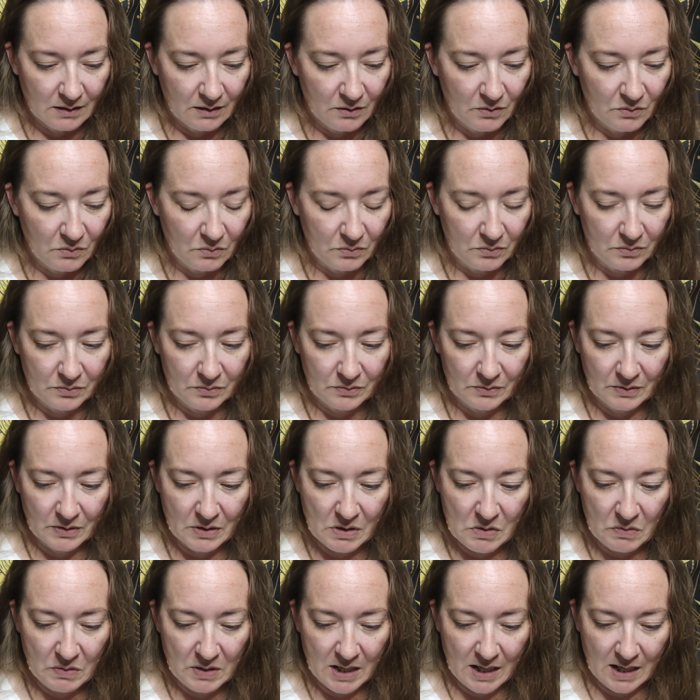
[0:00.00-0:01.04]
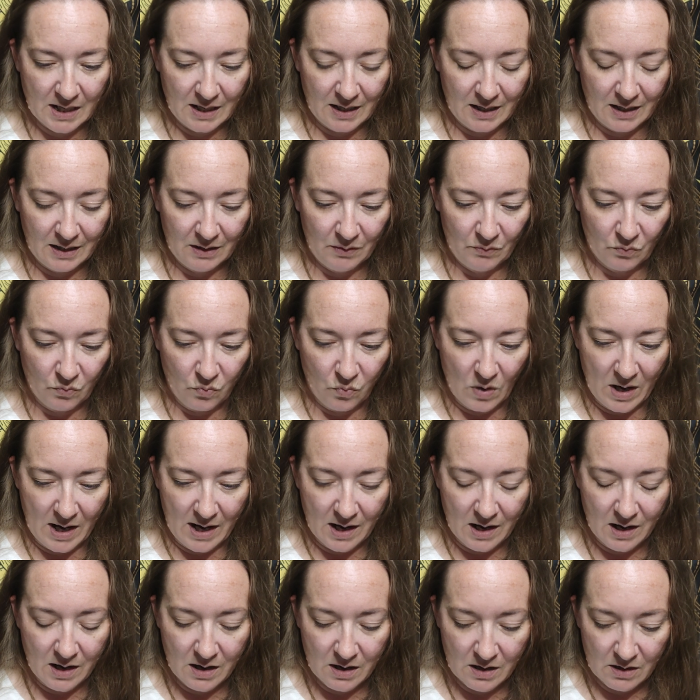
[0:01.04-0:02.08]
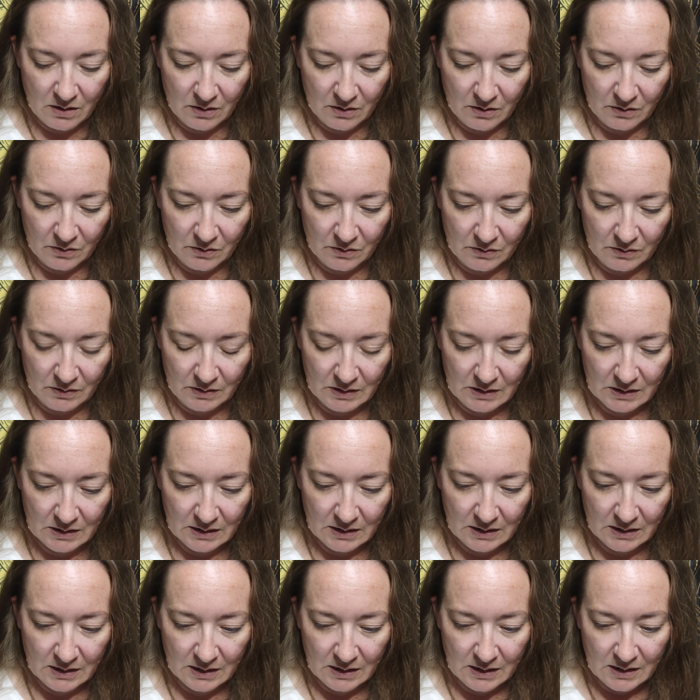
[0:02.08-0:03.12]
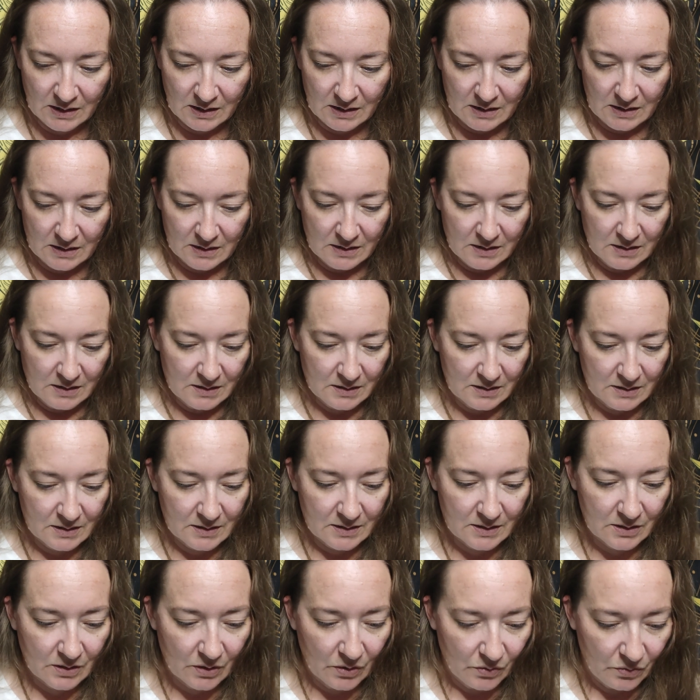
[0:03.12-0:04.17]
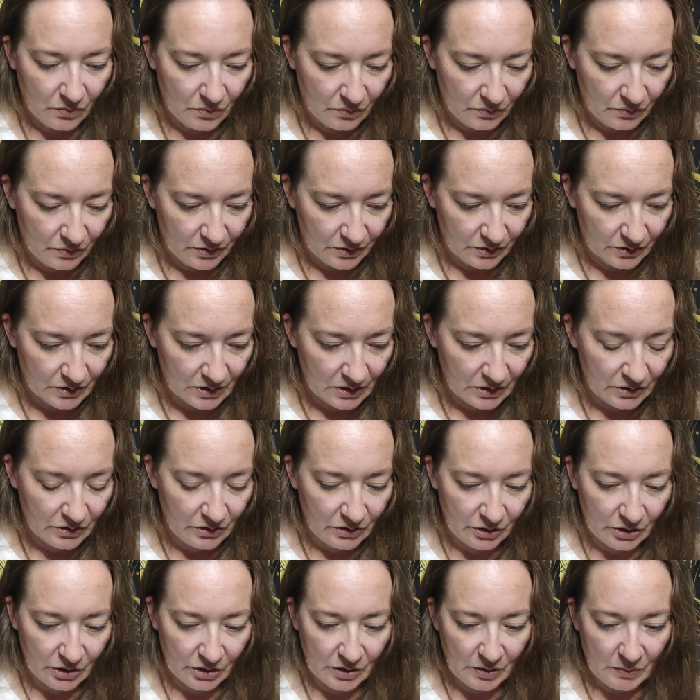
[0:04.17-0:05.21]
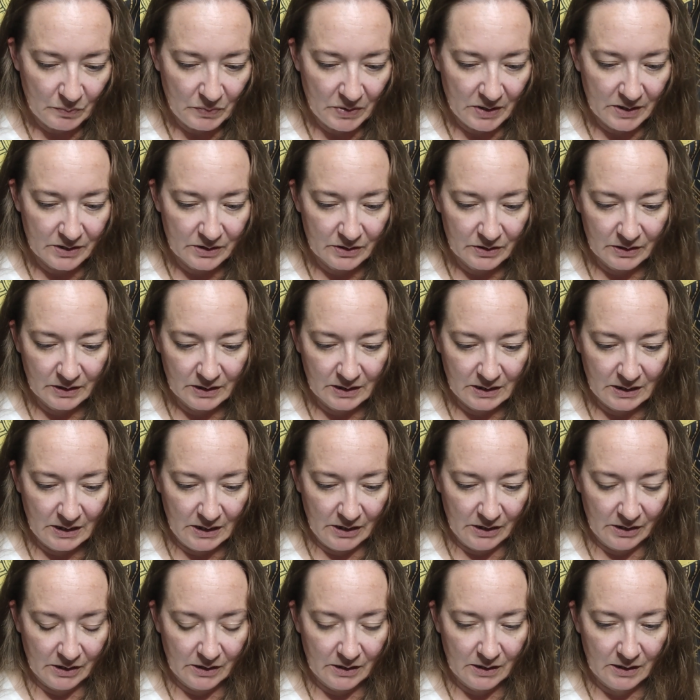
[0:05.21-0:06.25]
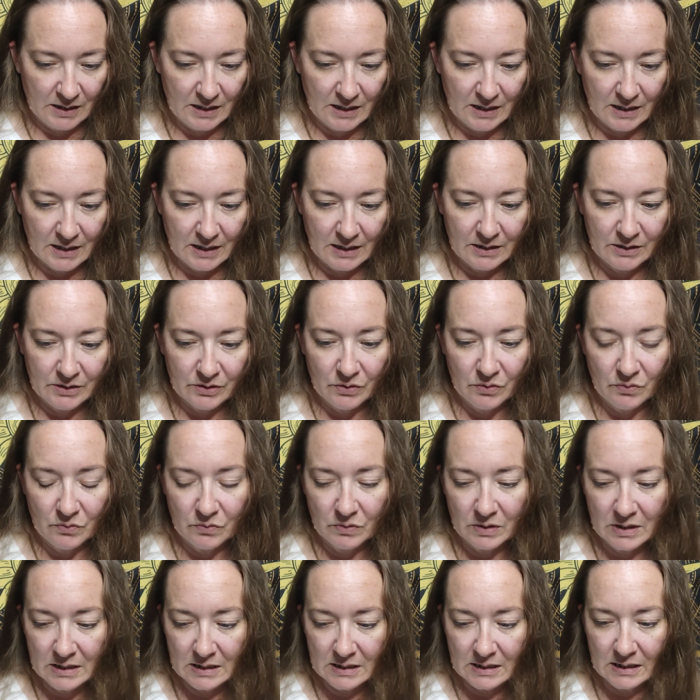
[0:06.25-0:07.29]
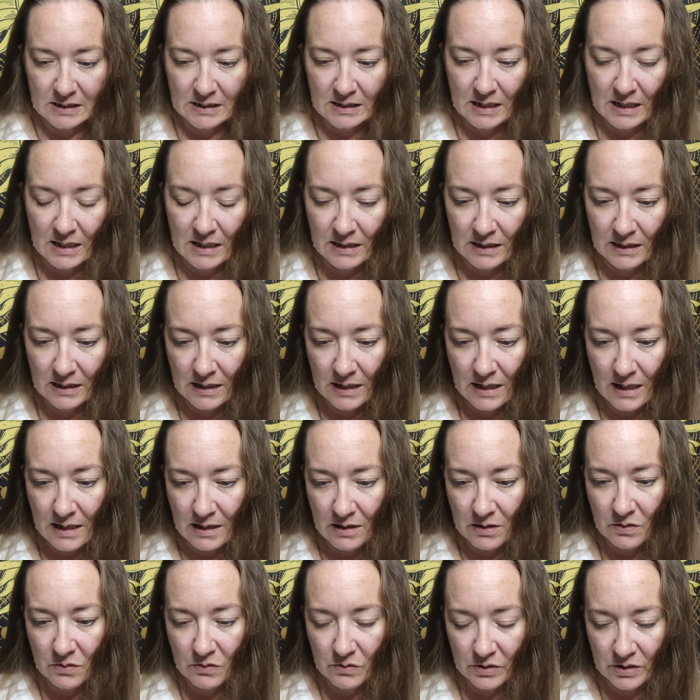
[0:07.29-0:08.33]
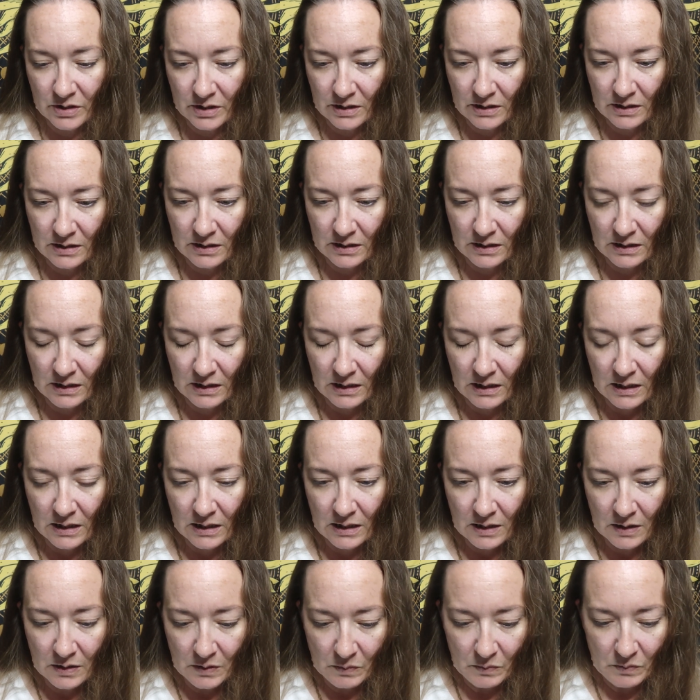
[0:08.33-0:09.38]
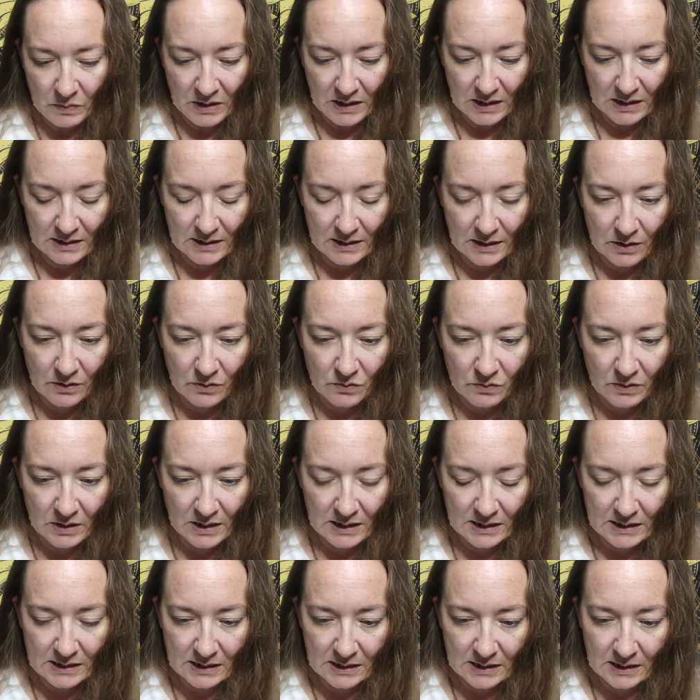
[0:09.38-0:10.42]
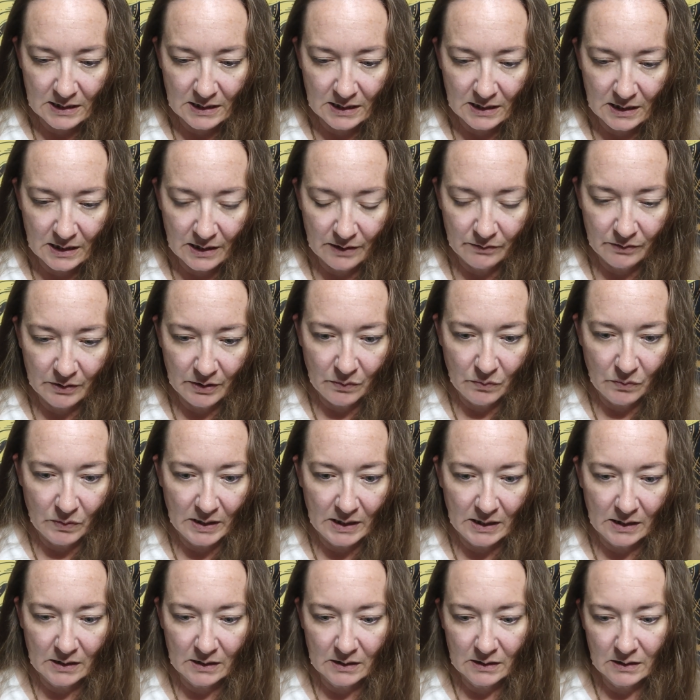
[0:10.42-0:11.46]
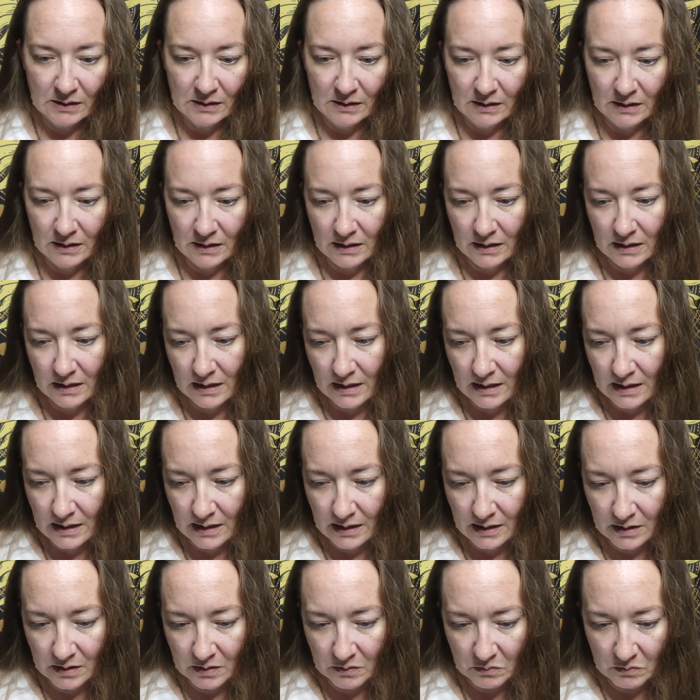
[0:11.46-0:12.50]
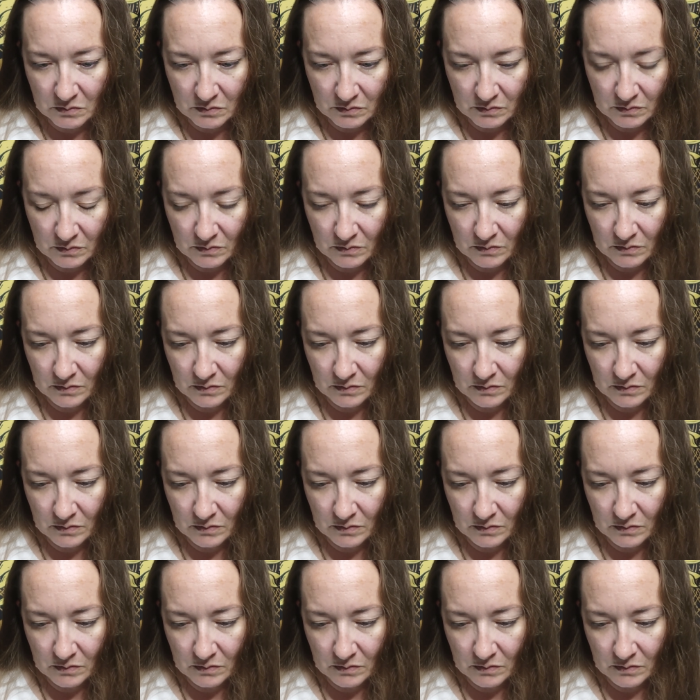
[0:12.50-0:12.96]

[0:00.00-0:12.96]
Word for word: oh, okay, wow. So there's a little herb bundle in here, and I don't want to take it out because I don't want it to get everywhere. Um,